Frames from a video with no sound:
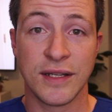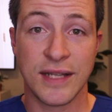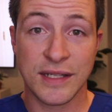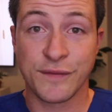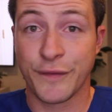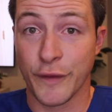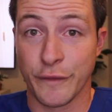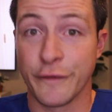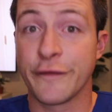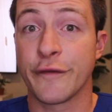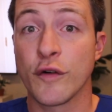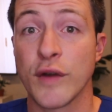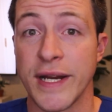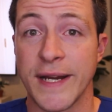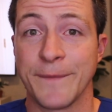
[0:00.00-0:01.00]
gets for
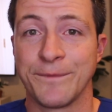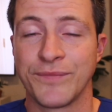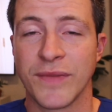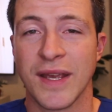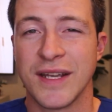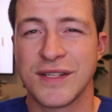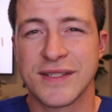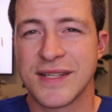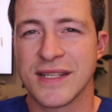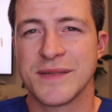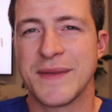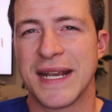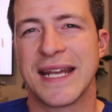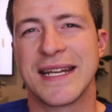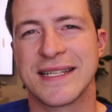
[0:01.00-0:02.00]
free. It just
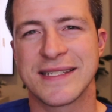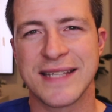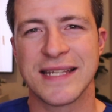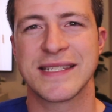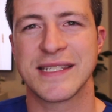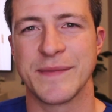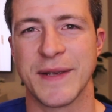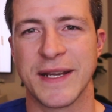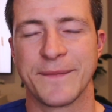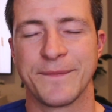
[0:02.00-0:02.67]
doesn't make any sense to me.